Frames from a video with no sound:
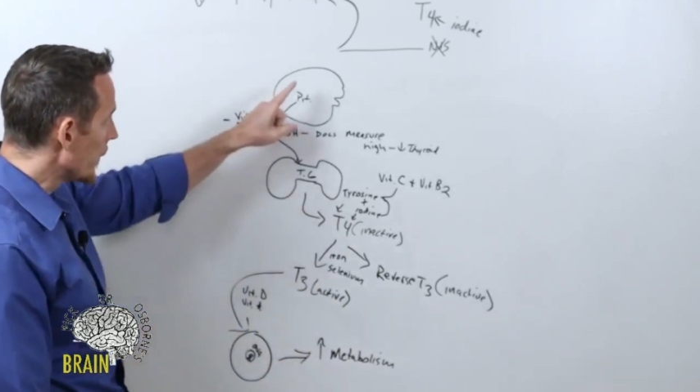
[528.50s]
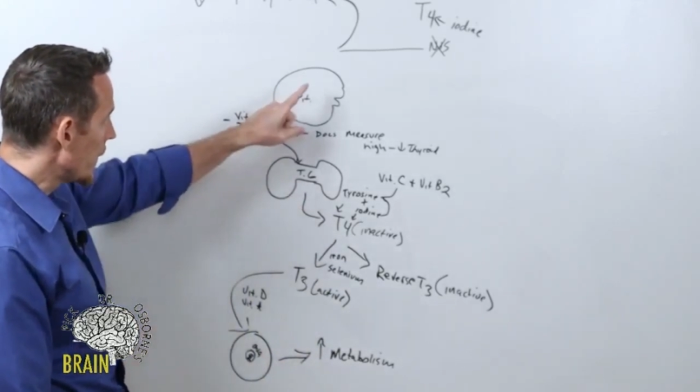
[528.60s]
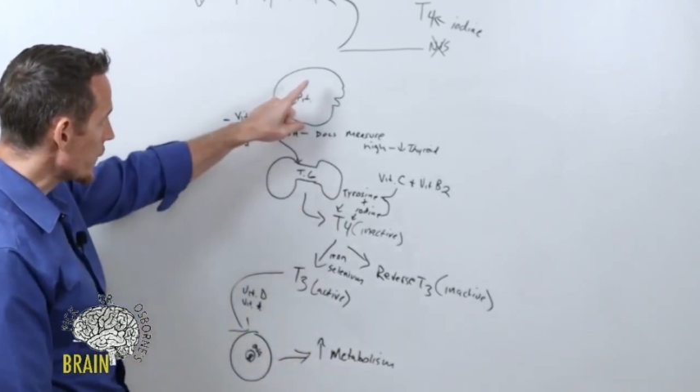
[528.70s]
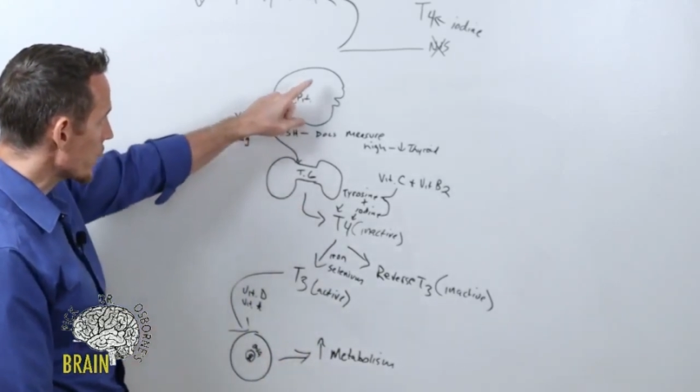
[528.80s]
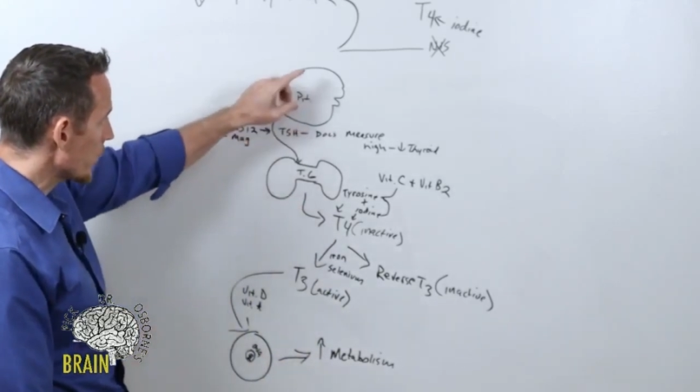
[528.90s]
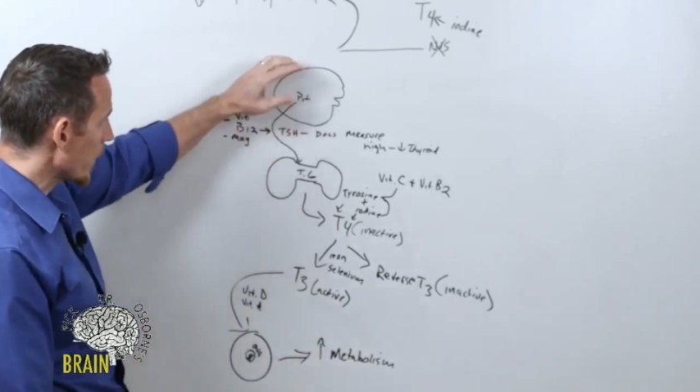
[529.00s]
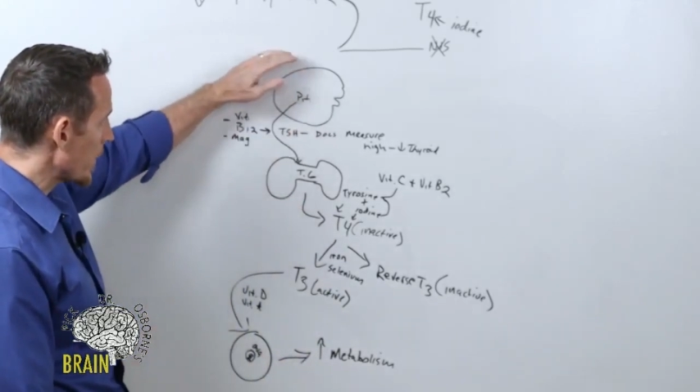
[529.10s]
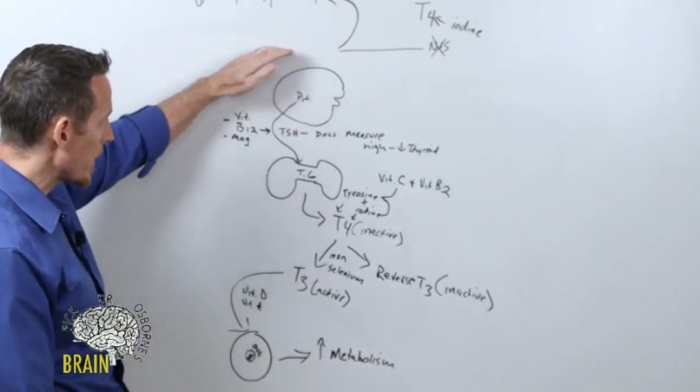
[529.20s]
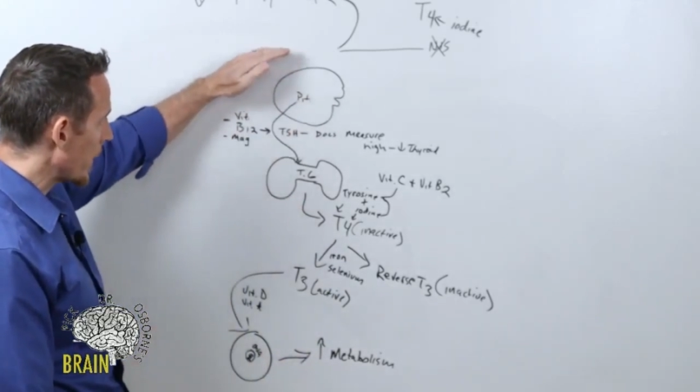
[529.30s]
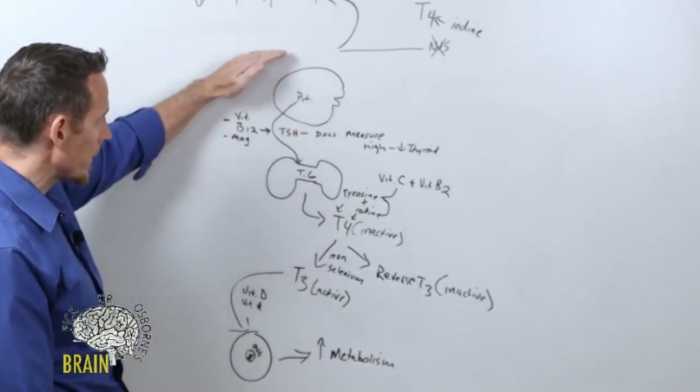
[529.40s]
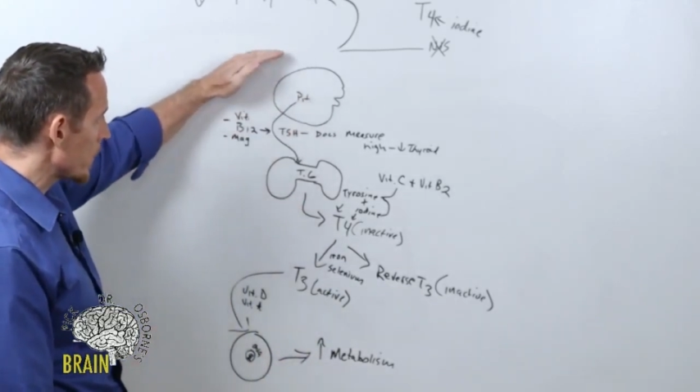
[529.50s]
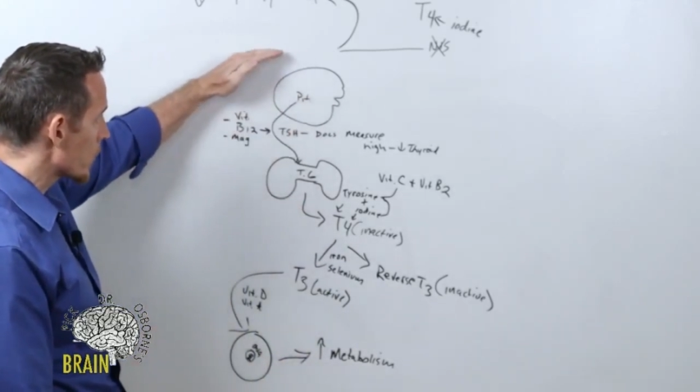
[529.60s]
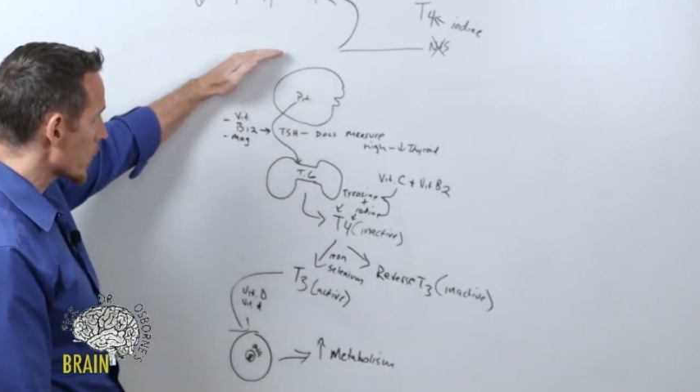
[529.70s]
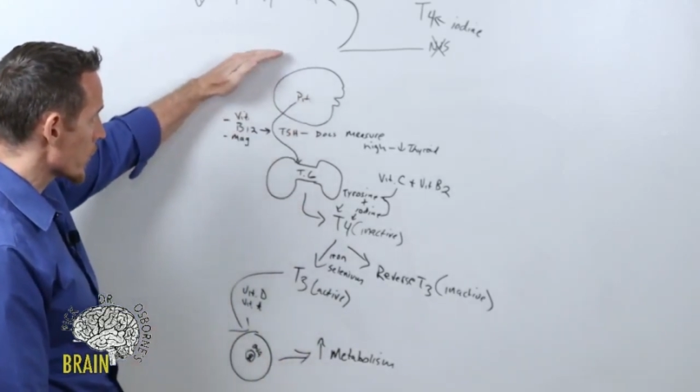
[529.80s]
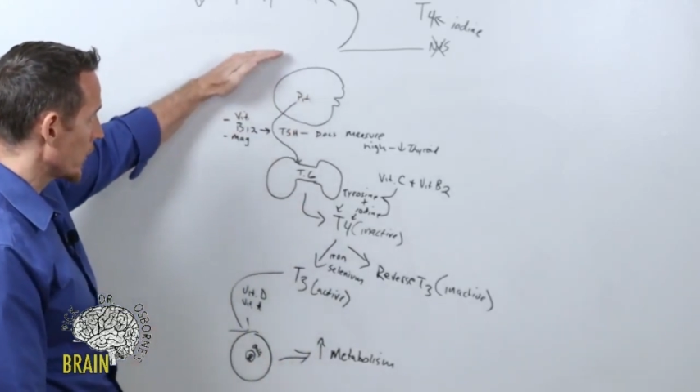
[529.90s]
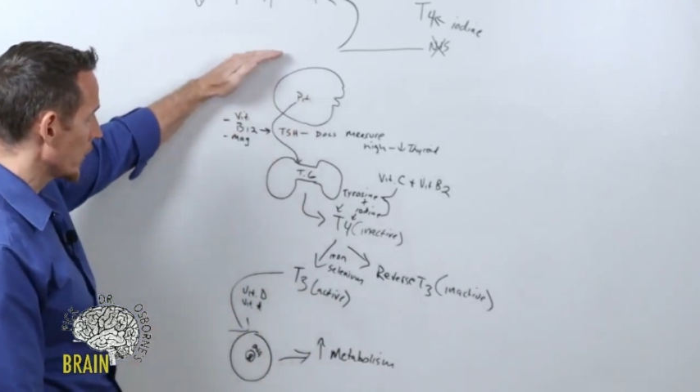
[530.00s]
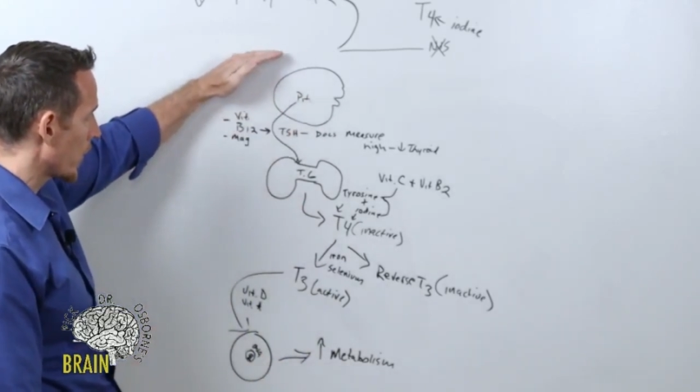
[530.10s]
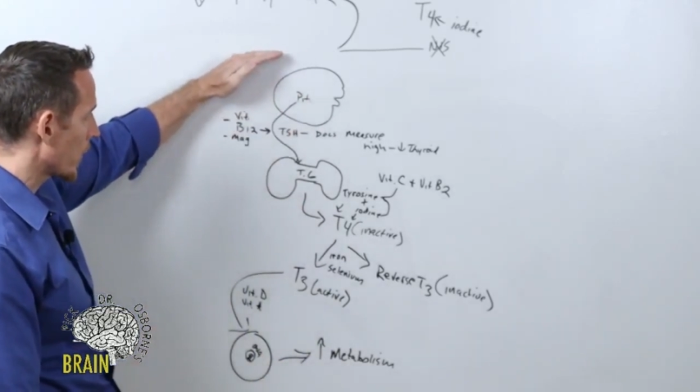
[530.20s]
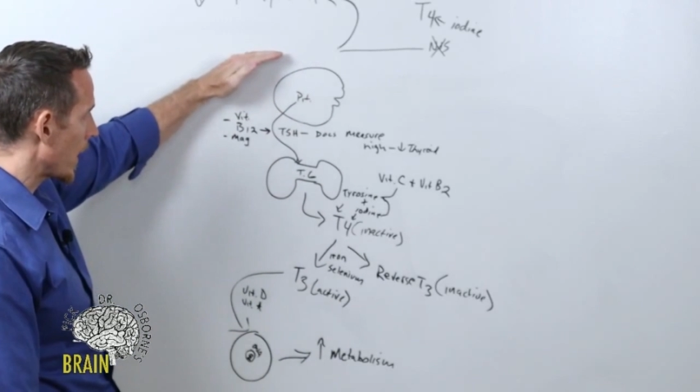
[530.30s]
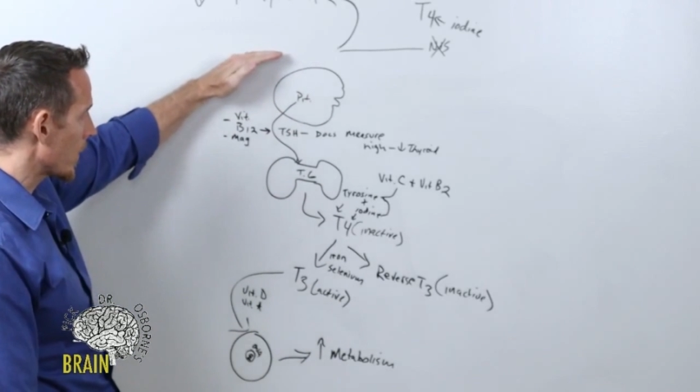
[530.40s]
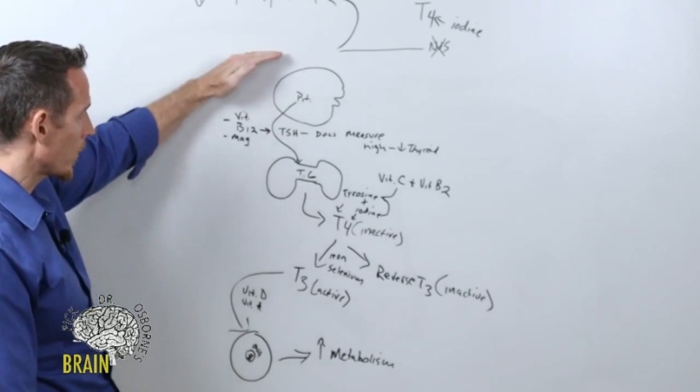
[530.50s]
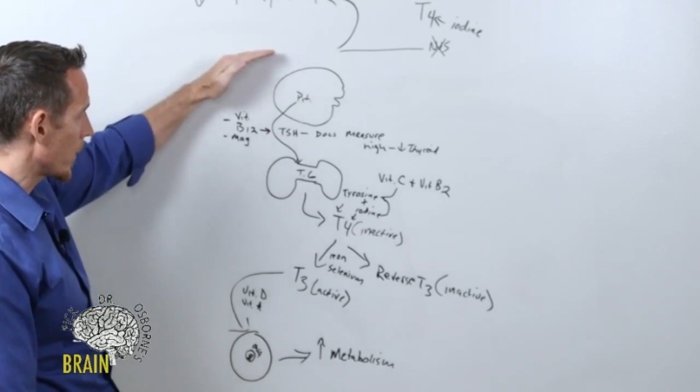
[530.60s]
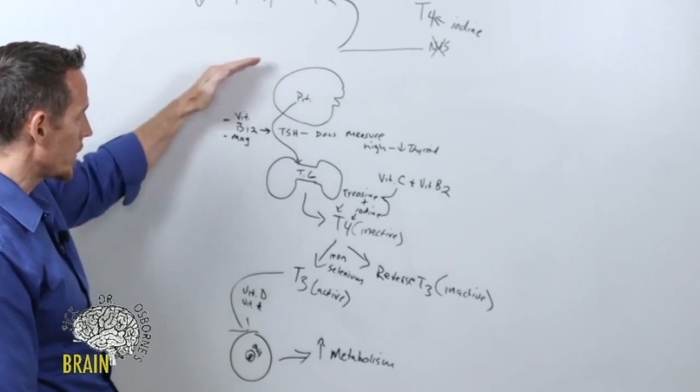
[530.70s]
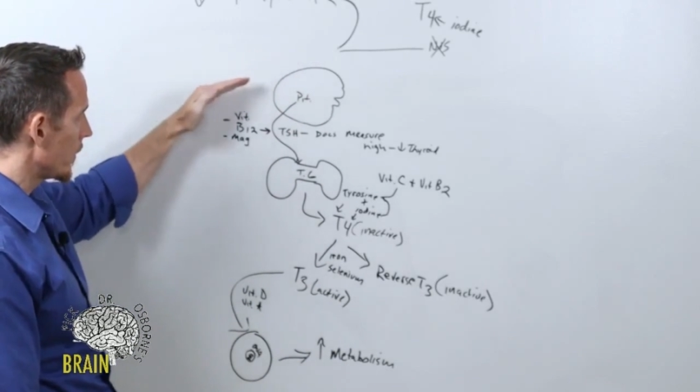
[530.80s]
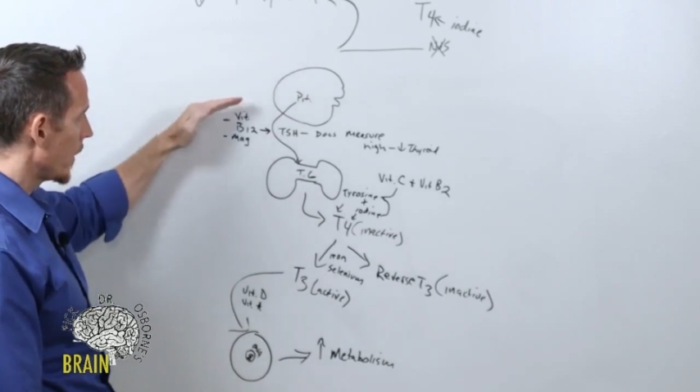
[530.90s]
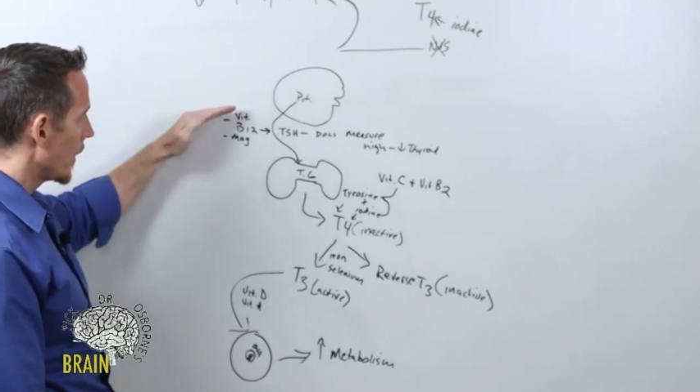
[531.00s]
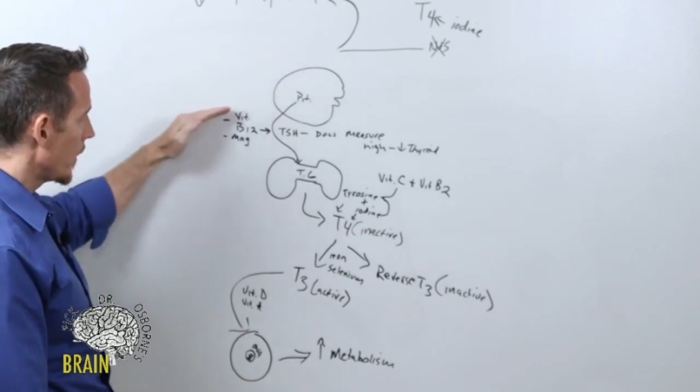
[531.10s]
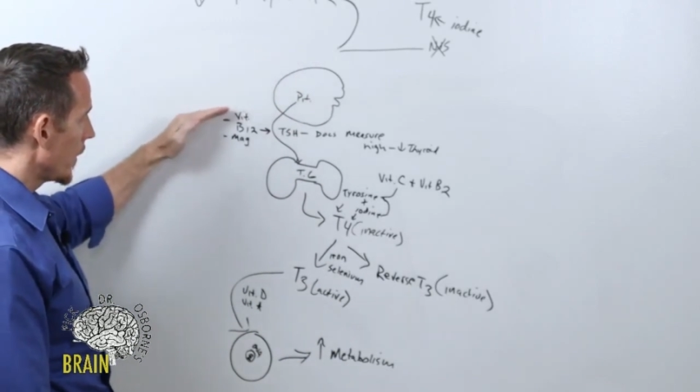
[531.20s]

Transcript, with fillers: this is what I mean by nutritional low thyroid.